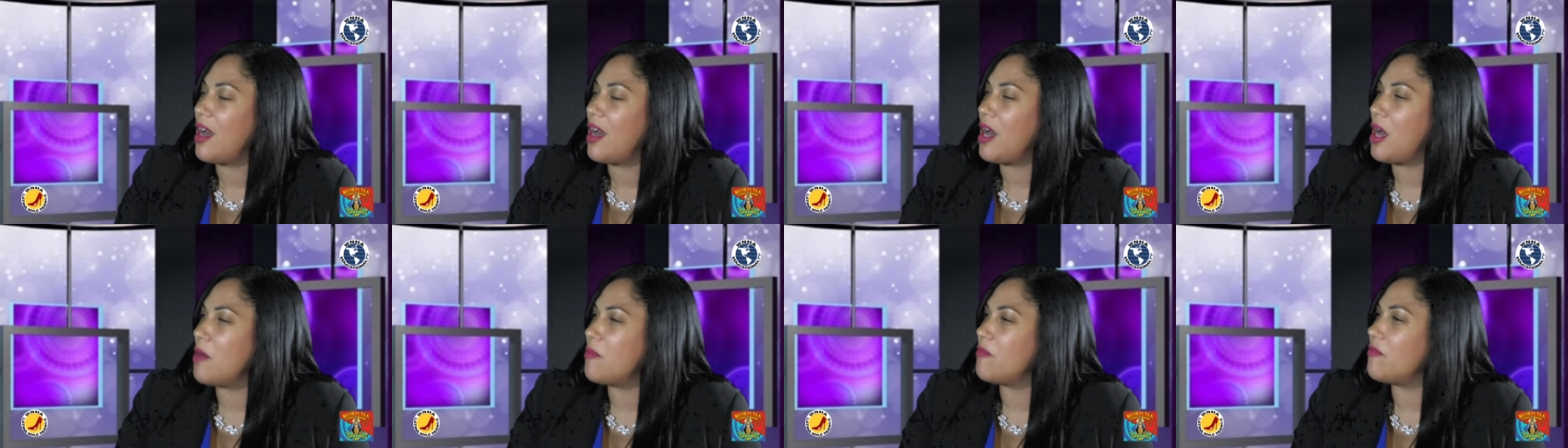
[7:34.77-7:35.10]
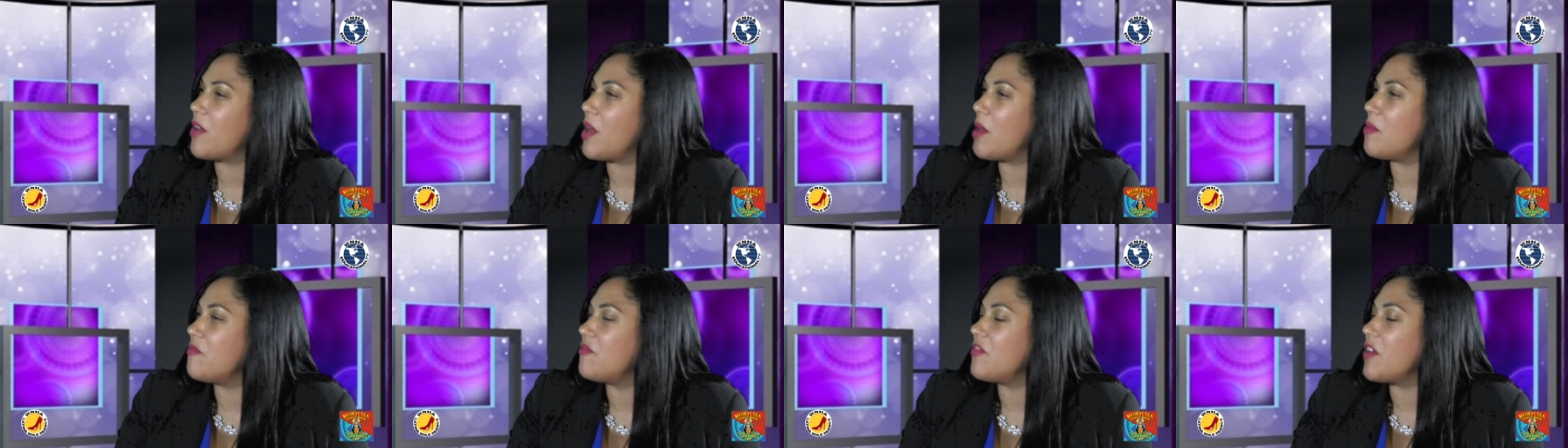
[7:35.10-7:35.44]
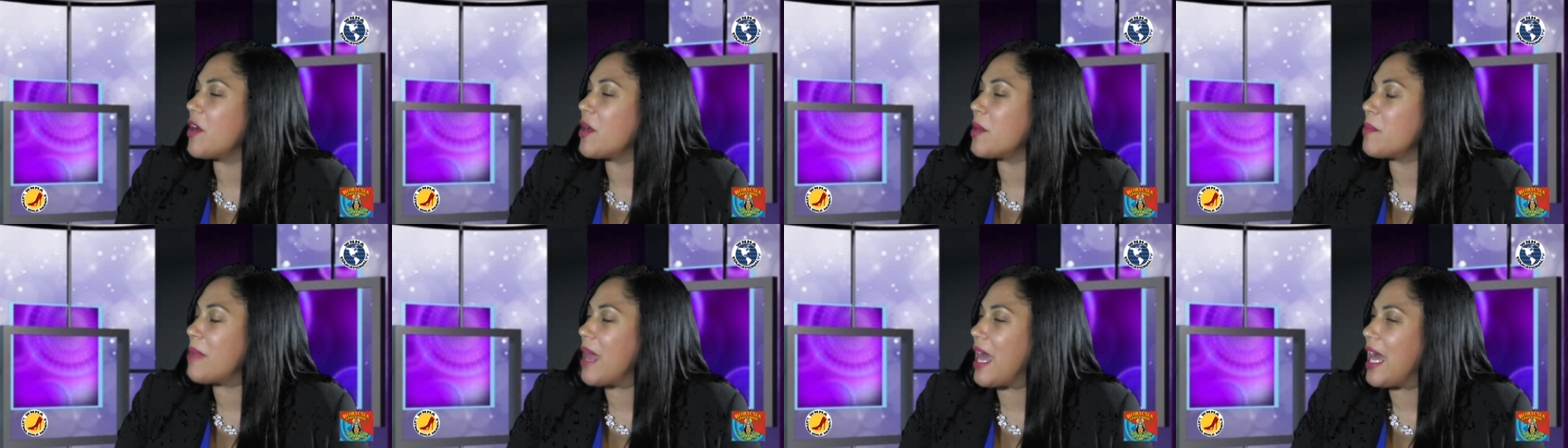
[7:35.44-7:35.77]
Um, I'm
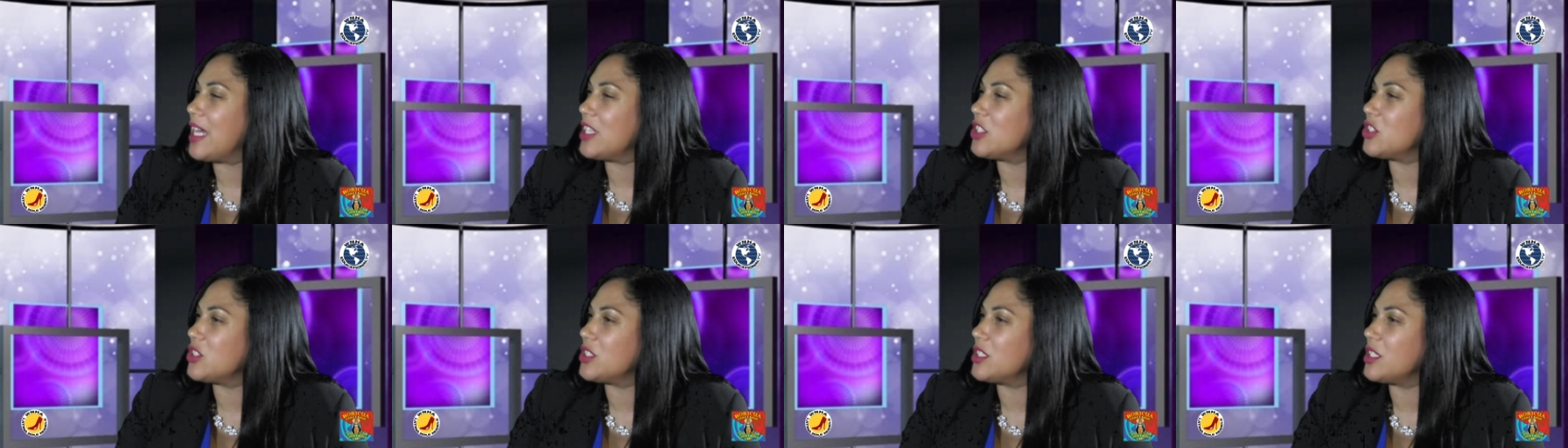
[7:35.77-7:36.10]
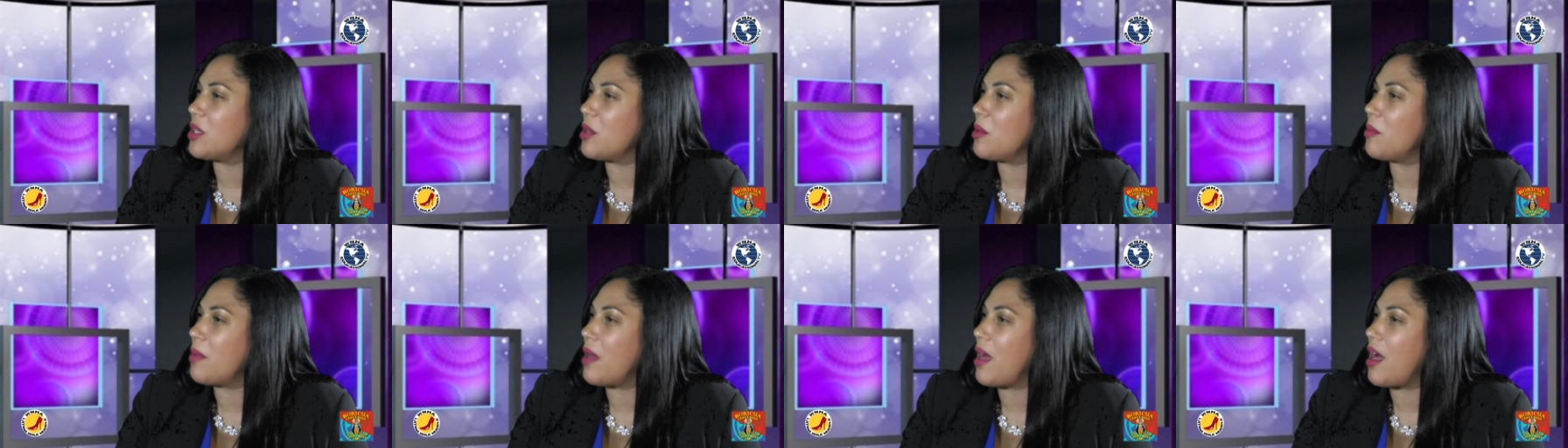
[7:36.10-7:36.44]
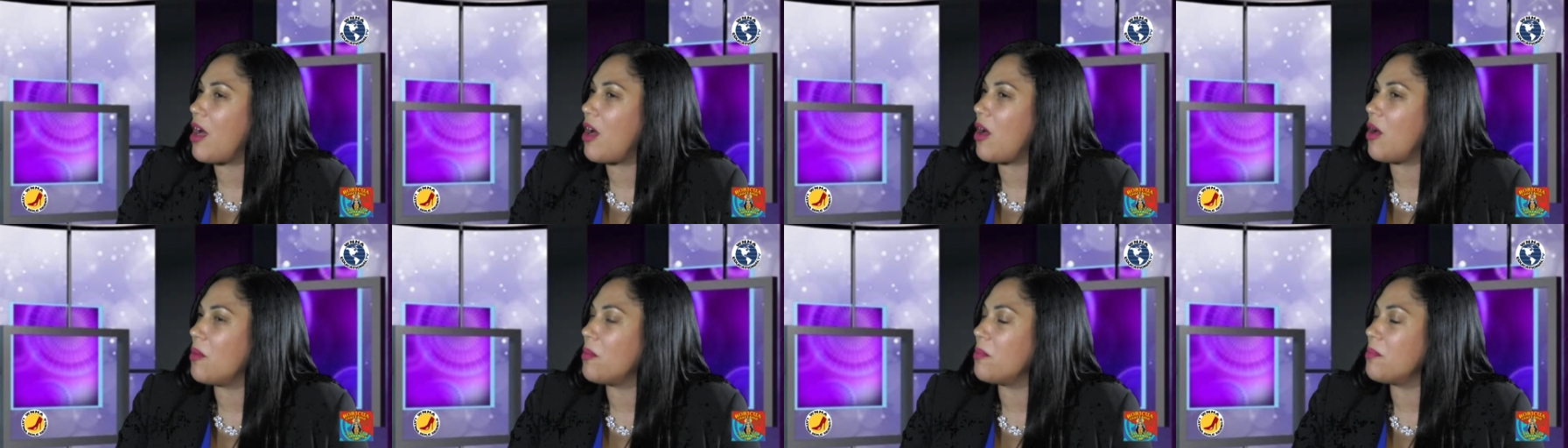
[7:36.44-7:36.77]
very passionate
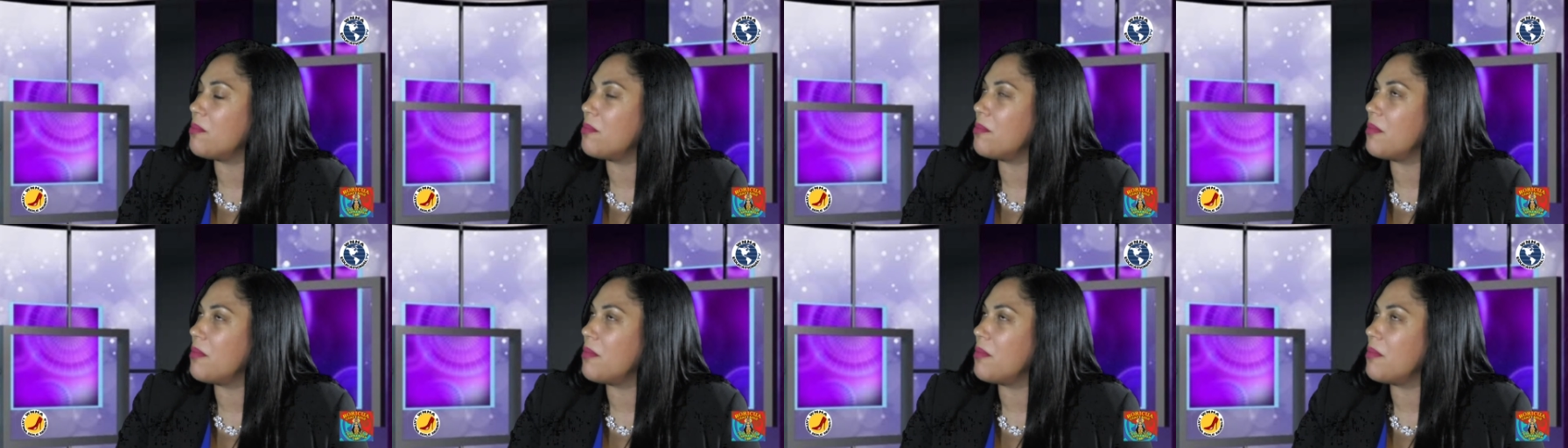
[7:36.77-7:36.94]
about